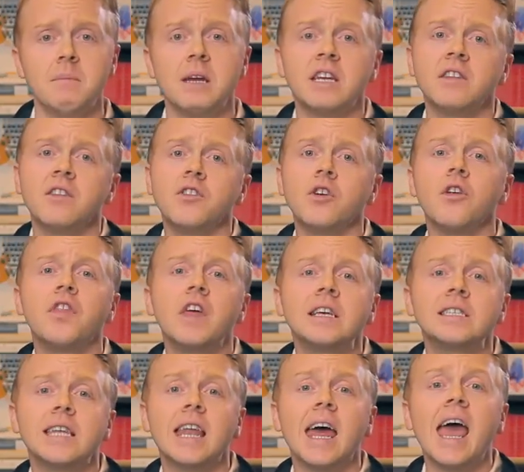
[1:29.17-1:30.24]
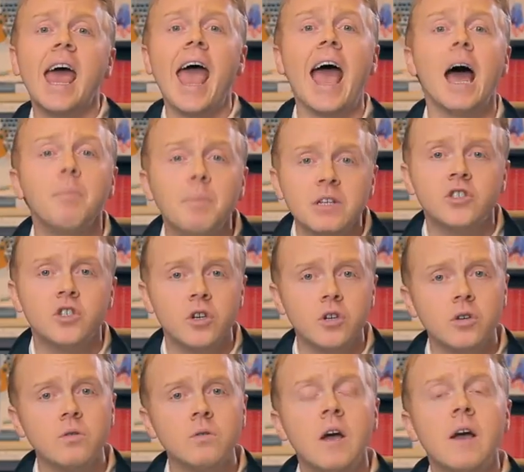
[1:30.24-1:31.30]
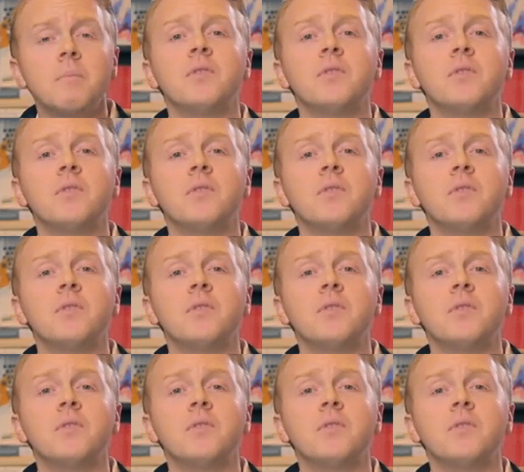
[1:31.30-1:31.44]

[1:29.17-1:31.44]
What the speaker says: meaning that there are things that happen to you,